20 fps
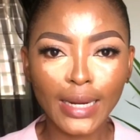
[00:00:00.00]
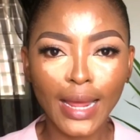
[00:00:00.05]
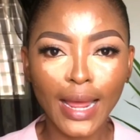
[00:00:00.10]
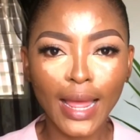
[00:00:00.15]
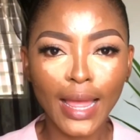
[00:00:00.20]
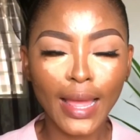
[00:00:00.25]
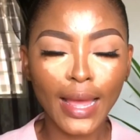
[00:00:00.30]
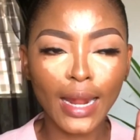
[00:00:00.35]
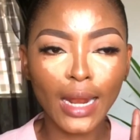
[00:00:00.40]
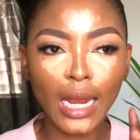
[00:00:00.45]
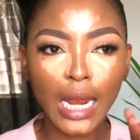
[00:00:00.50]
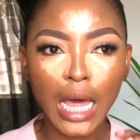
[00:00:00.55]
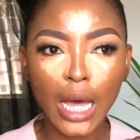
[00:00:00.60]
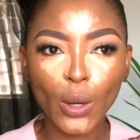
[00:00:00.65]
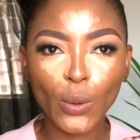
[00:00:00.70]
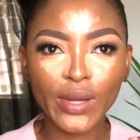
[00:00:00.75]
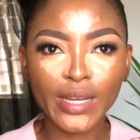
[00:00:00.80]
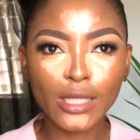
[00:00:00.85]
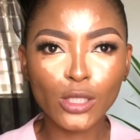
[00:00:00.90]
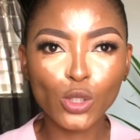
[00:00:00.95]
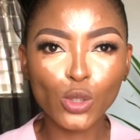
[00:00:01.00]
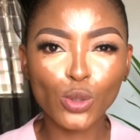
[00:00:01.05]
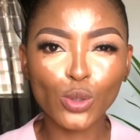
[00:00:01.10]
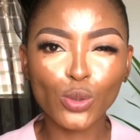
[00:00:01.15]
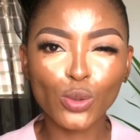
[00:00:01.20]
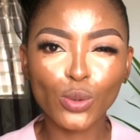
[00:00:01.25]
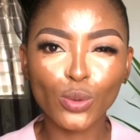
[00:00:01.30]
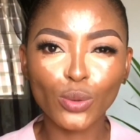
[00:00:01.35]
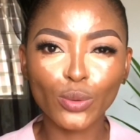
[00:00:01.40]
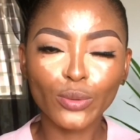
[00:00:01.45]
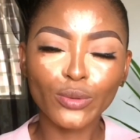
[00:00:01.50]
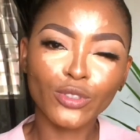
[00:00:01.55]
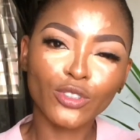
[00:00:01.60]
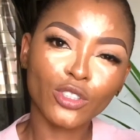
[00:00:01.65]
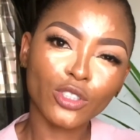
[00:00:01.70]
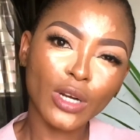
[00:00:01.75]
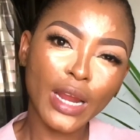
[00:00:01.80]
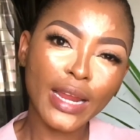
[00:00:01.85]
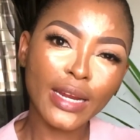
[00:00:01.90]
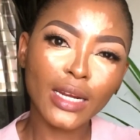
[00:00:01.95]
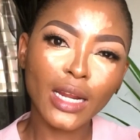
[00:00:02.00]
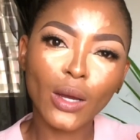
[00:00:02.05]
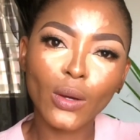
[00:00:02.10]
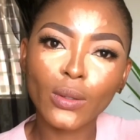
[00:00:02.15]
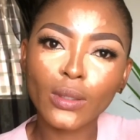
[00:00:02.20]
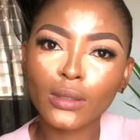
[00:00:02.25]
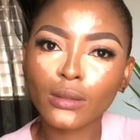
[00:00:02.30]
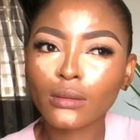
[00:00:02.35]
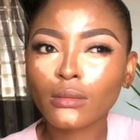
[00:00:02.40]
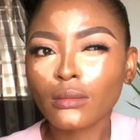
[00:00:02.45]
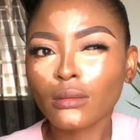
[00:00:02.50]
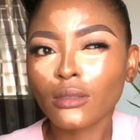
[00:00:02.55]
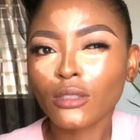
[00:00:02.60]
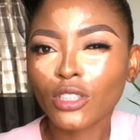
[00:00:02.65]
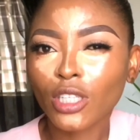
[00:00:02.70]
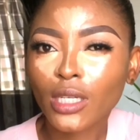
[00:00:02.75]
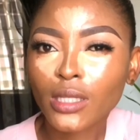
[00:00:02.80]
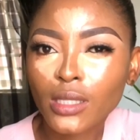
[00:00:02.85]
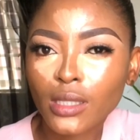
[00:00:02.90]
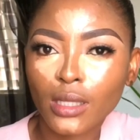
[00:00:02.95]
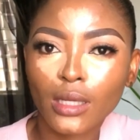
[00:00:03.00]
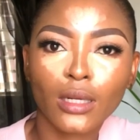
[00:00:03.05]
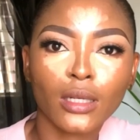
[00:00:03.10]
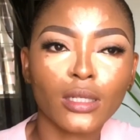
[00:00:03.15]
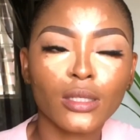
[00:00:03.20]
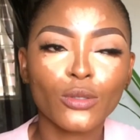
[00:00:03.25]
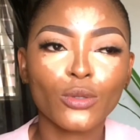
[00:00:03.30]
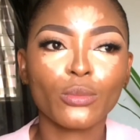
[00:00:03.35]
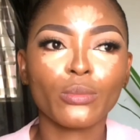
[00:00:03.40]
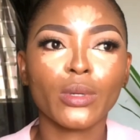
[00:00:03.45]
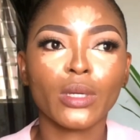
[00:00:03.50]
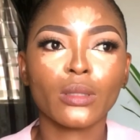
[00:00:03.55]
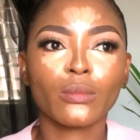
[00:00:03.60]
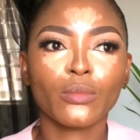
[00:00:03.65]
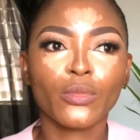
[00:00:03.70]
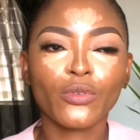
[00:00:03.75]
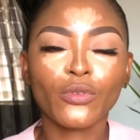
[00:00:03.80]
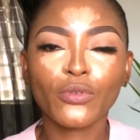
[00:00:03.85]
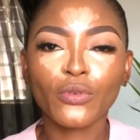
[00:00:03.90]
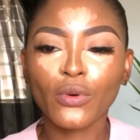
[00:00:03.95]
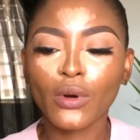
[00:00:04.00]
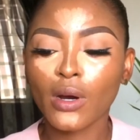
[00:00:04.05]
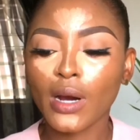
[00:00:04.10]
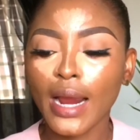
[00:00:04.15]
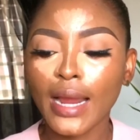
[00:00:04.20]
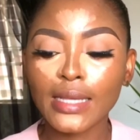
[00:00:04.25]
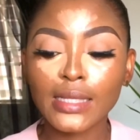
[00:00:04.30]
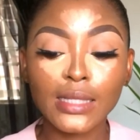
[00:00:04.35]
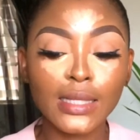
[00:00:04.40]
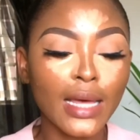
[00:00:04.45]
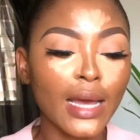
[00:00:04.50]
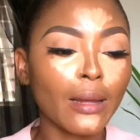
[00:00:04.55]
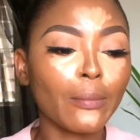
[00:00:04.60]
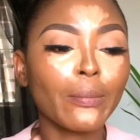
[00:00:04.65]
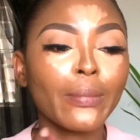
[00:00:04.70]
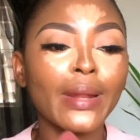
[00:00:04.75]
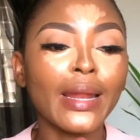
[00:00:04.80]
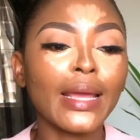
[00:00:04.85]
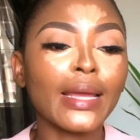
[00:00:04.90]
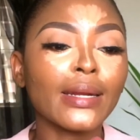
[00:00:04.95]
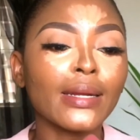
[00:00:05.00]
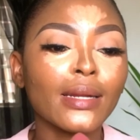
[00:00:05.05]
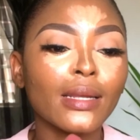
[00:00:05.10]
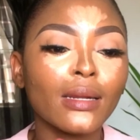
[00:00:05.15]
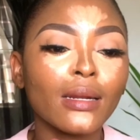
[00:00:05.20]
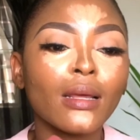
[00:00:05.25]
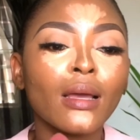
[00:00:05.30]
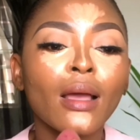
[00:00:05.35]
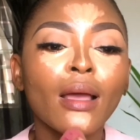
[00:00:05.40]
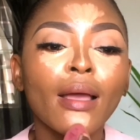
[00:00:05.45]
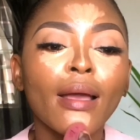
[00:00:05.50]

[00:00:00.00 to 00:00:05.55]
I allow it to dry down just a little bit before I start blending,